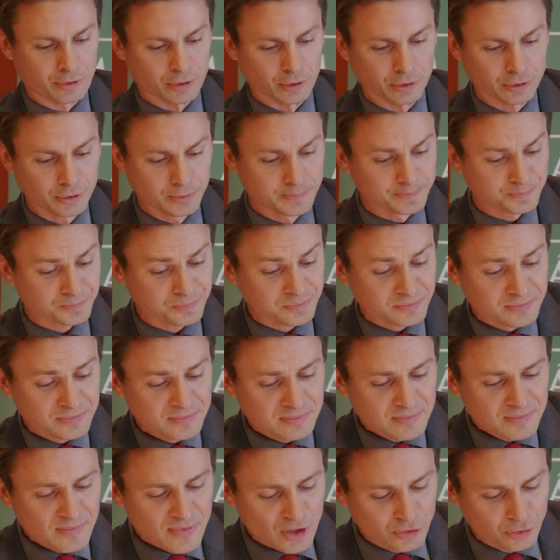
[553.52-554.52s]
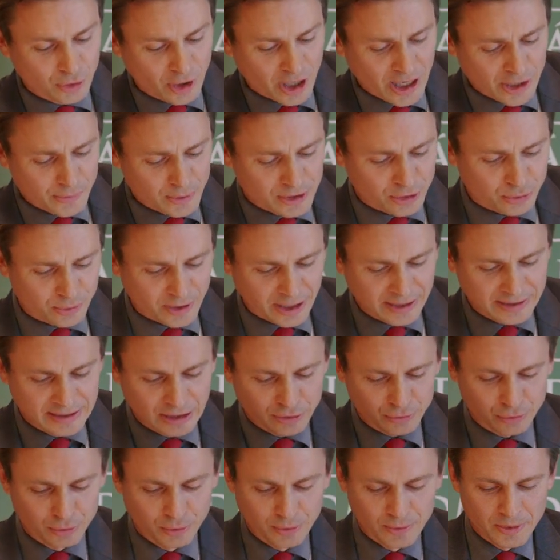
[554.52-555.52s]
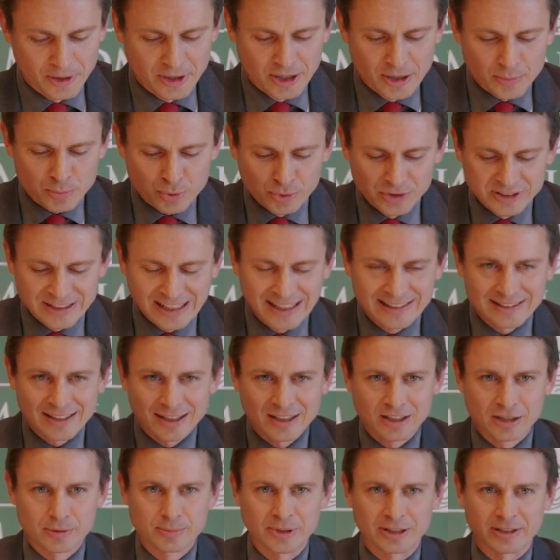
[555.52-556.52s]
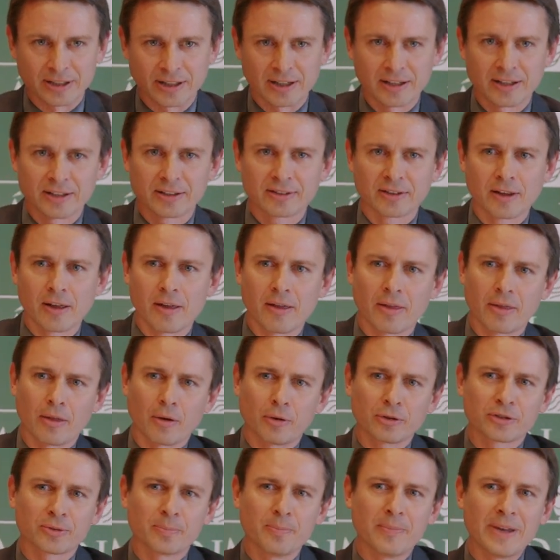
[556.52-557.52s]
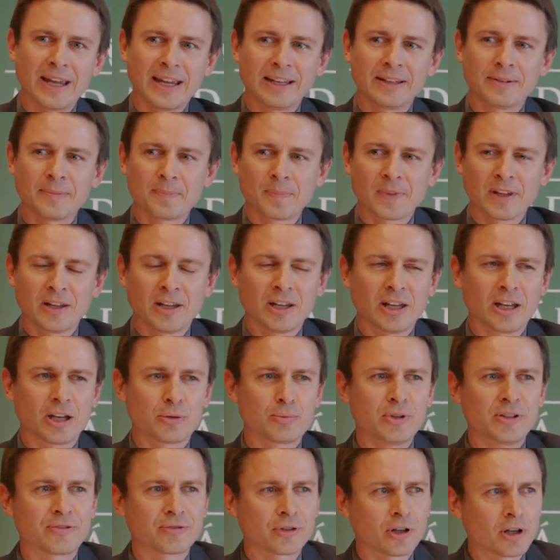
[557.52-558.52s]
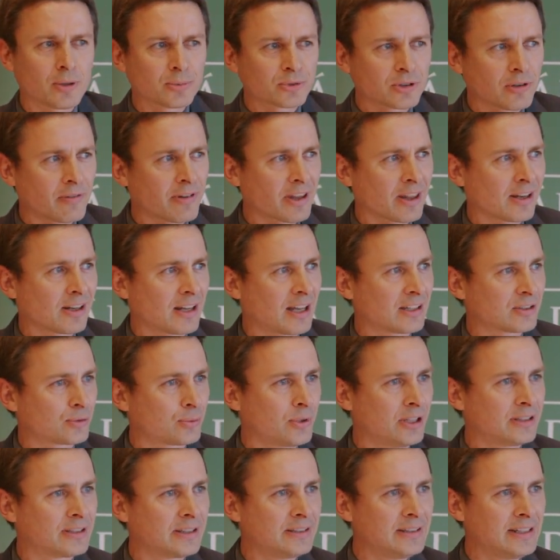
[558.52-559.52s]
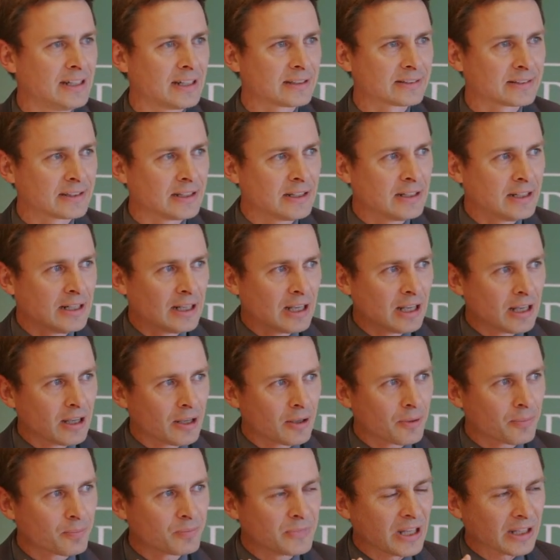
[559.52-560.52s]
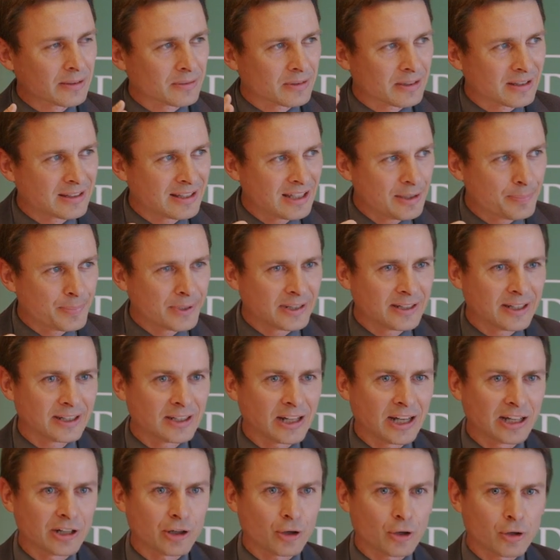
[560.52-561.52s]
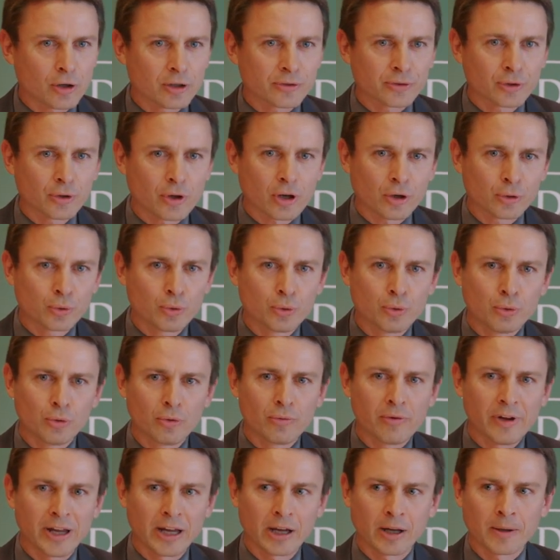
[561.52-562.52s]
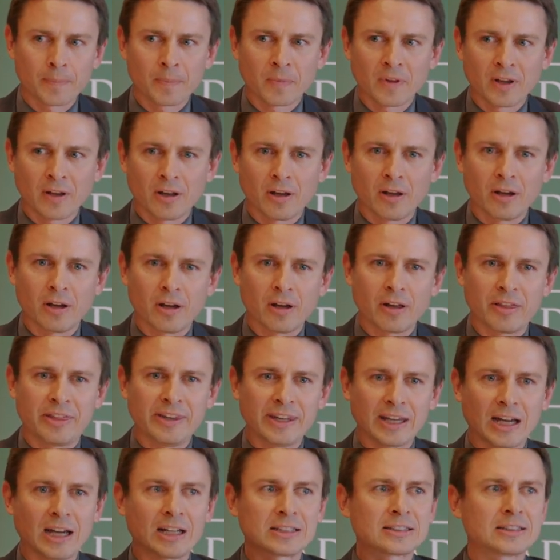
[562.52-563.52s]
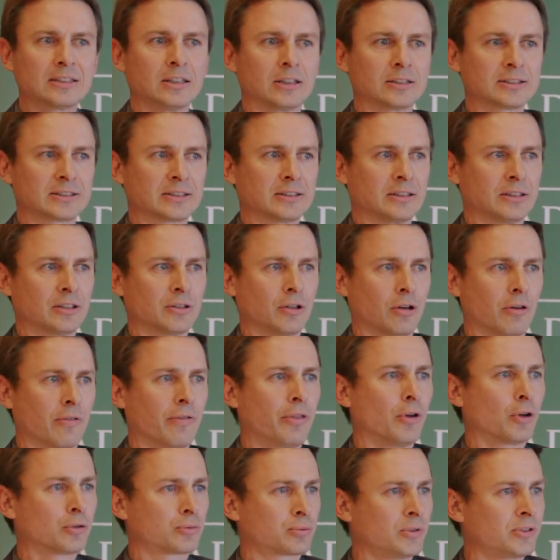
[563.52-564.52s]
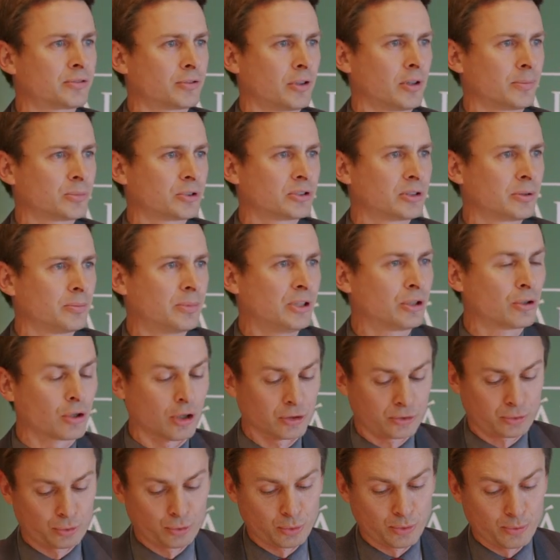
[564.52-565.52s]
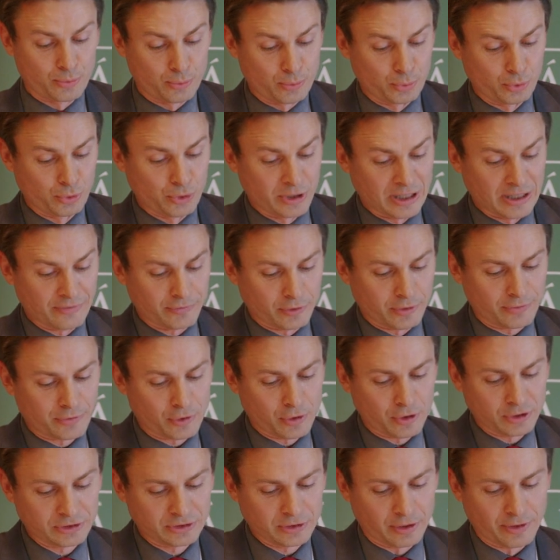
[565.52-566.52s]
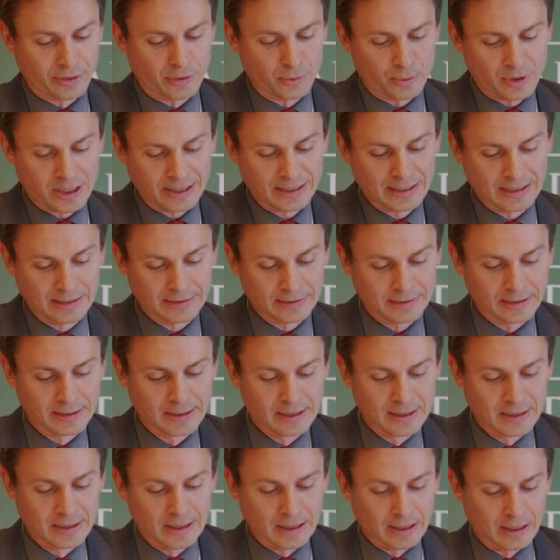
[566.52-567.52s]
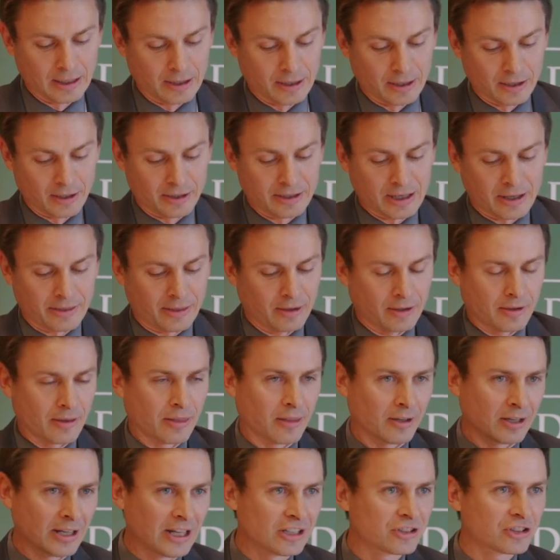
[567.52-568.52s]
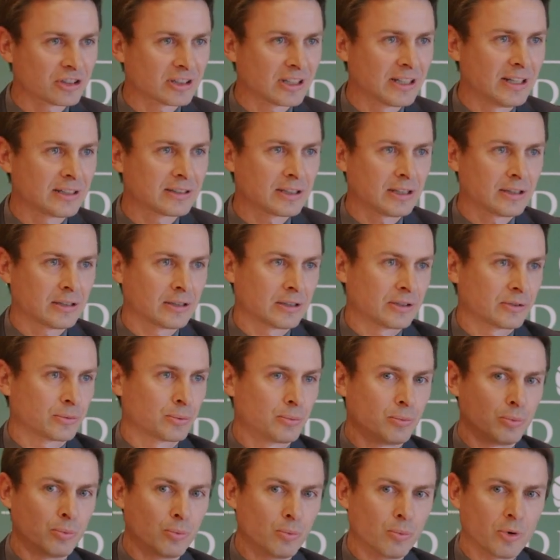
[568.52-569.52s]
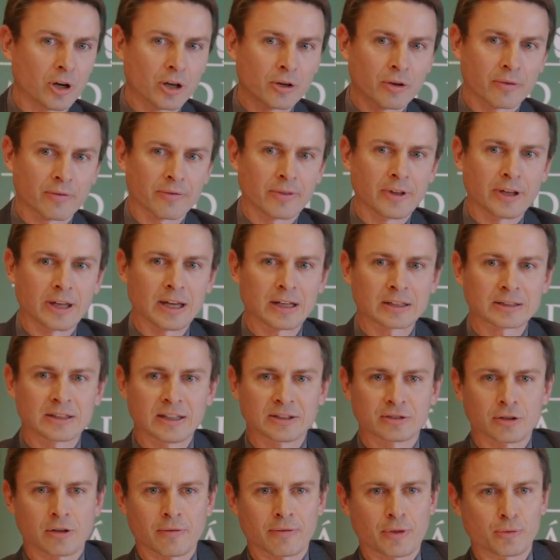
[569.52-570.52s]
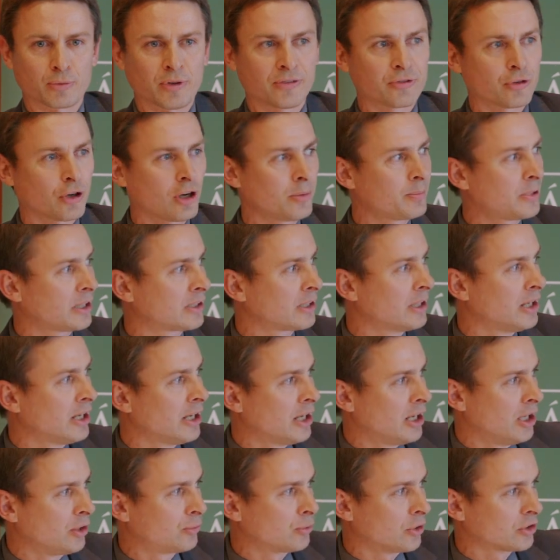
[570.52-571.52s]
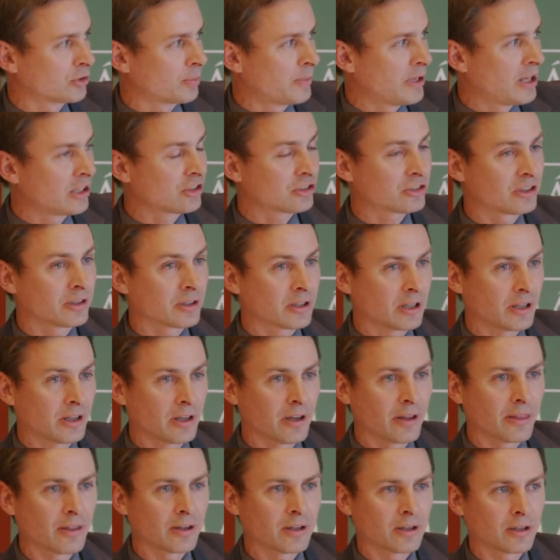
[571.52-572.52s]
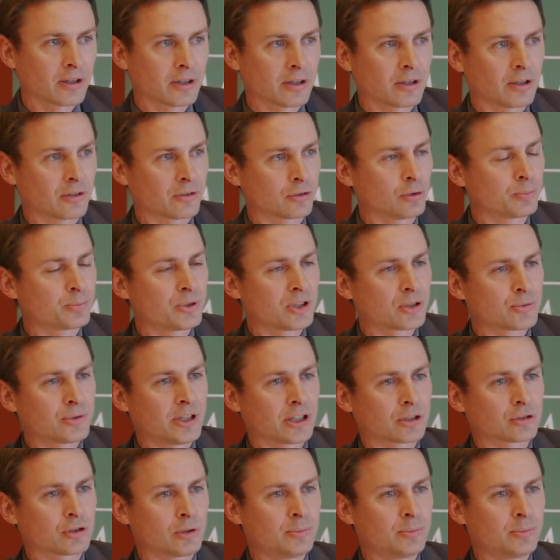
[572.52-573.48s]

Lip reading: the code. So I will try here to present a little bit those main reforms over the last 20 years, keeping an eye also on who were the actors of those reforms, because you have, of course, on the one hand, the legislator as one of the actors of the reform, but it was mentioned, the Superior